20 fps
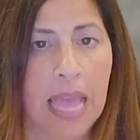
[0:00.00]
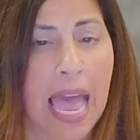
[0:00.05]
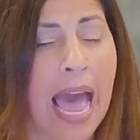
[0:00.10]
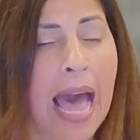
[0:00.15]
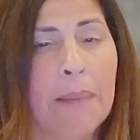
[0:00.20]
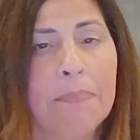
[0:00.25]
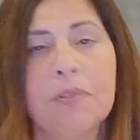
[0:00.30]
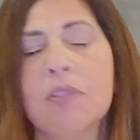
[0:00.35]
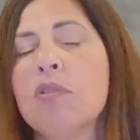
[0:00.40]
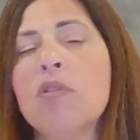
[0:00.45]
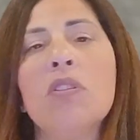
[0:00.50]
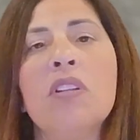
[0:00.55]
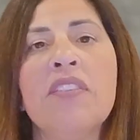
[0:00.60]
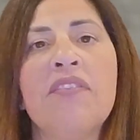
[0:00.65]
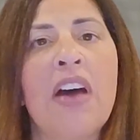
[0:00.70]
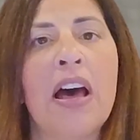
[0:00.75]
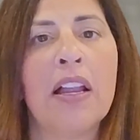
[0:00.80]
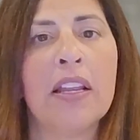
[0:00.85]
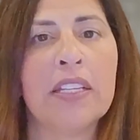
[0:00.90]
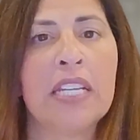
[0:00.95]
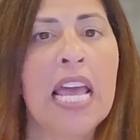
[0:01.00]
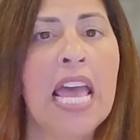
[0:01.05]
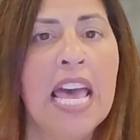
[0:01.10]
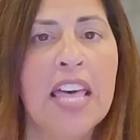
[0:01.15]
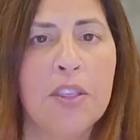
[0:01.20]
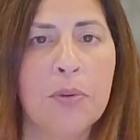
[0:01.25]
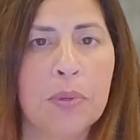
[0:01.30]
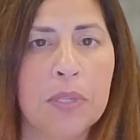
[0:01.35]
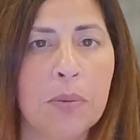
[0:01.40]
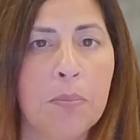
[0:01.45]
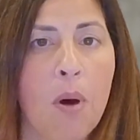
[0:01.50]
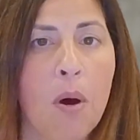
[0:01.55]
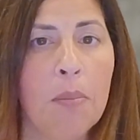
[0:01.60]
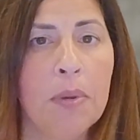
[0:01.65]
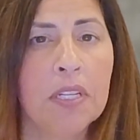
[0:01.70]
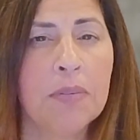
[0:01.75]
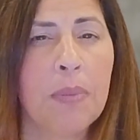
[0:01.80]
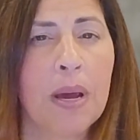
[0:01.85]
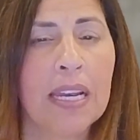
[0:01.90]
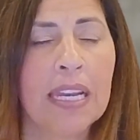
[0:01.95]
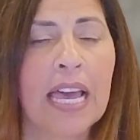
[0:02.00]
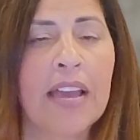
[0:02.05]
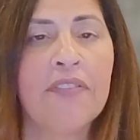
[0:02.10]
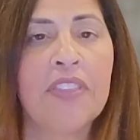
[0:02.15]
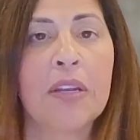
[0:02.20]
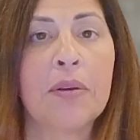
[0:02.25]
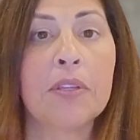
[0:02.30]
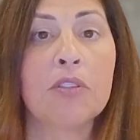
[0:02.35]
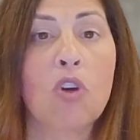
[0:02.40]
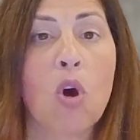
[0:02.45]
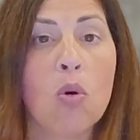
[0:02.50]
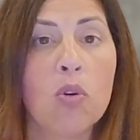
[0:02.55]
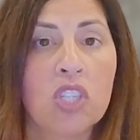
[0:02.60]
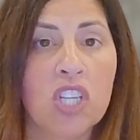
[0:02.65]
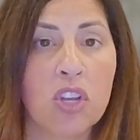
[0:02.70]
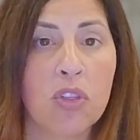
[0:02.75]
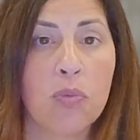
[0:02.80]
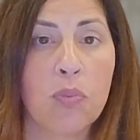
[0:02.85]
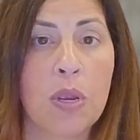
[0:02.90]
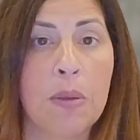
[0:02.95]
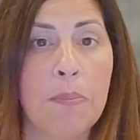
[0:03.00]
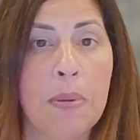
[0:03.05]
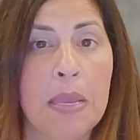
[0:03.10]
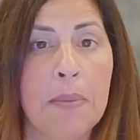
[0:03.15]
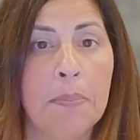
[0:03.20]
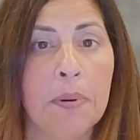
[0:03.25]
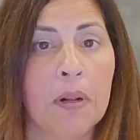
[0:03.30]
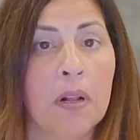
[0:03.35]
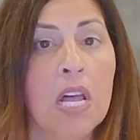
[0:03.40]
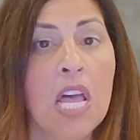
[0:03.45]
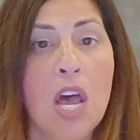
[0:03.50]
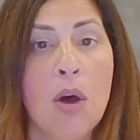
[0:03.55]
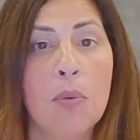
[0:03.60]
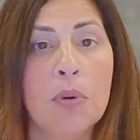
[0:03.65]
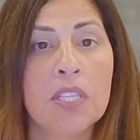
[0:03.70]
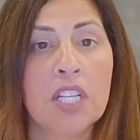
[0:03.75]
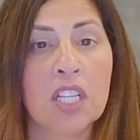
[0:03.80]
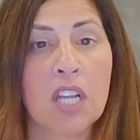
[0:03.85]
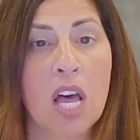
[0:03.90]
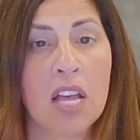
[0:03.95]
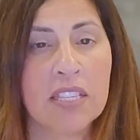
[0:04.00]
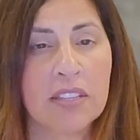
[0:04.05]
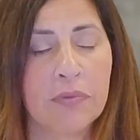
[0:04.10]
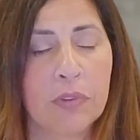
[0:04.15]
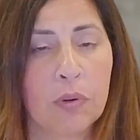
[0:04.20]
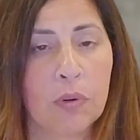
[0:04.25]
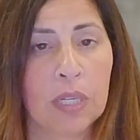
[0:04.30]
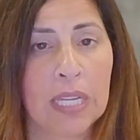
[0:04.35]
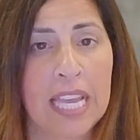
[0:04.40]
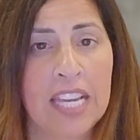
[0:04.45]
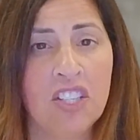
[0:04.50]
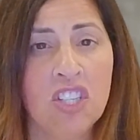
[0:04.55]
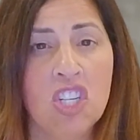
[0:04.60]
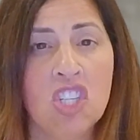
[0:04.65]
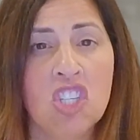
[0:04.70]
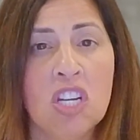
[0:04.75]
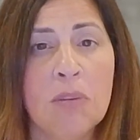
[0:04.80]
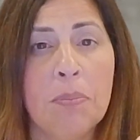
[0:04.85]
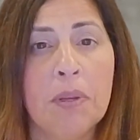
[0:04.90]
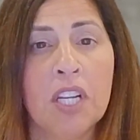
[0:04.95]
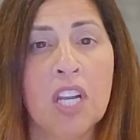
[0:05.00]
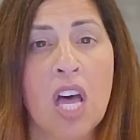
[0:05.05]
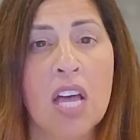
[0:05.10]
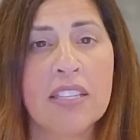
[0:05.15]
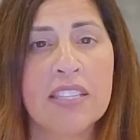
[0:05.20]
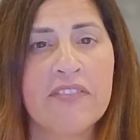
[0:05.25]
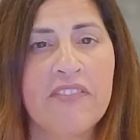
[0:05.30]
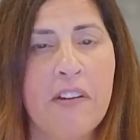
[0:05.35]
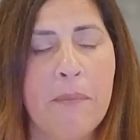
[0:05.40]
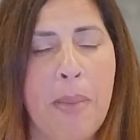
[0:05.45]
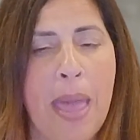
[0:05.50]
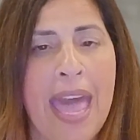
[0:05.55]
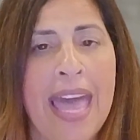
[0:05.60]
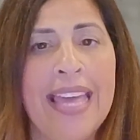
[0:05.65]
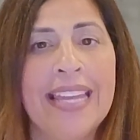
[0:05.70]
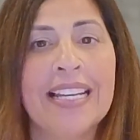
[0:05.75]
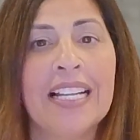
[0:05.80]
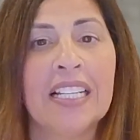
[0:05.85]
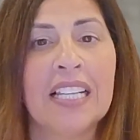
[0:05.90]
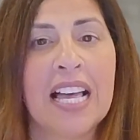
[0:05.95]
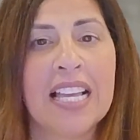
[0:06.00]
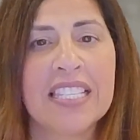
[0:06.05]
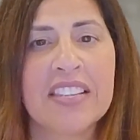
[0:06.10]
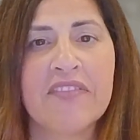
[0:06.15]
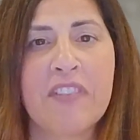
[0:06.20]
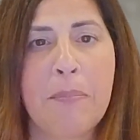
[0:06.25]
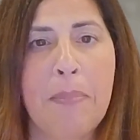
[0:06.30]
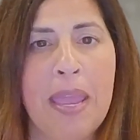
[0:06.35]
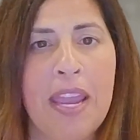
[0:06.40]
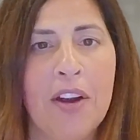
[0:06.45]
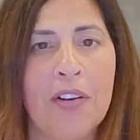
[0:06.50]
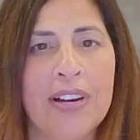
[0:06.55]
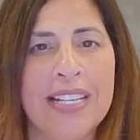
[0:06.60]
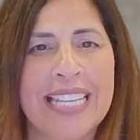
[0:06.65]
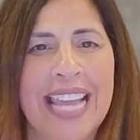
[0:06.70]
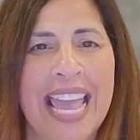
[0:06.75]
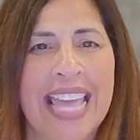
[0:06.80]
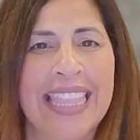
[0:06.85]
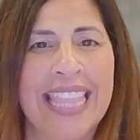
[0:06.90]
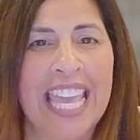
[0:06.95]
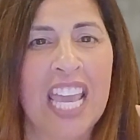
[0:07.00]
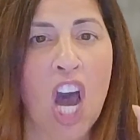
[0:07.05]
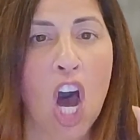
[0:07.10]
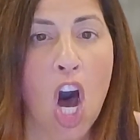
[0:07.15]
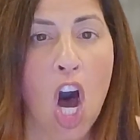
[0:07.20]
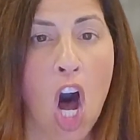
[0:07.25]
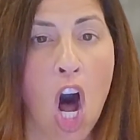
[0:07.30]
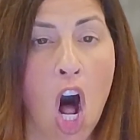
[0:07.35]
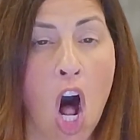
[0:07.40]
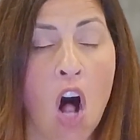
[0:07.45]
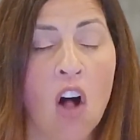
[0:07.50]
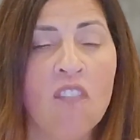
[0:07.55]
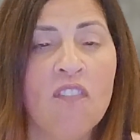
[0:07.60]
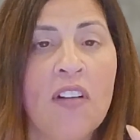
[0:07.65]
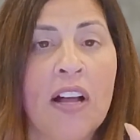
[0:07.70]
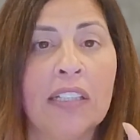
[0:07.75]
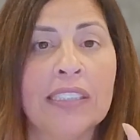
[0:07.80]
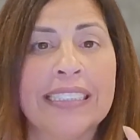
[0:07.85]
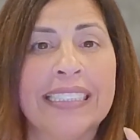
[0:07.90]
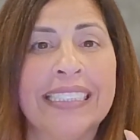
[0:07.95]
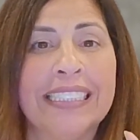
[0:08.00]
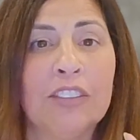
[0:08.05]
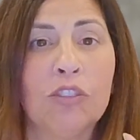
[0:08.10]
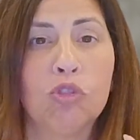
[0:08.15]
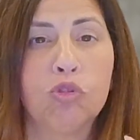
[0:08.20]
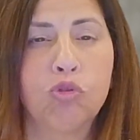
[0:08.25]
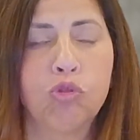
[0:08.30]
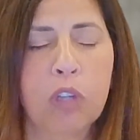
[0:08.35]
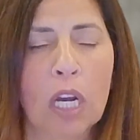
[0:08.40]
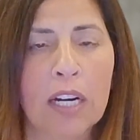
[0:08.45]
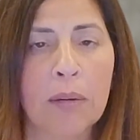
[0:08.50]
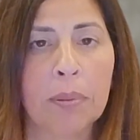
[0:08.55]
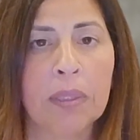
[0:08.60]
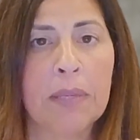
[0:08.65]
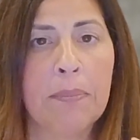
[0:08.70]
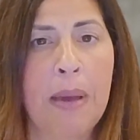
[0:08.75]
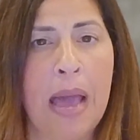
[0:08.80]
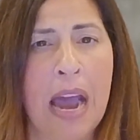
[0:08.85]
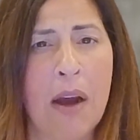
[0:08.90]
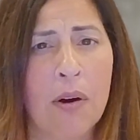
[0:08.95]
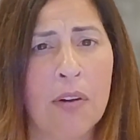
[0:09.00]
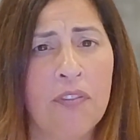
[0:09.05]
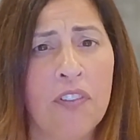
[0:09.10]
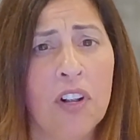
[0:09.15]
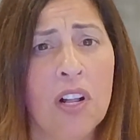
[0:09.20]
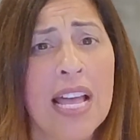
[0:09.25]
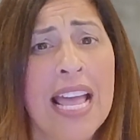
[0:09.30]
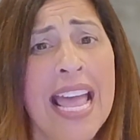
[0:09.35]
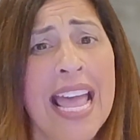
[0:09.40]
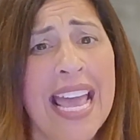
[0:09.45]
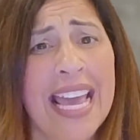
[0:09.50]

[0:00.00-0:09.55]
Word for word: Absolutely valid. There was a moment in my life that I was coaching 3 people. It was a loss of a relationship, a loss of a pet, and a loss of a parent. And they all felt incredibly powerful.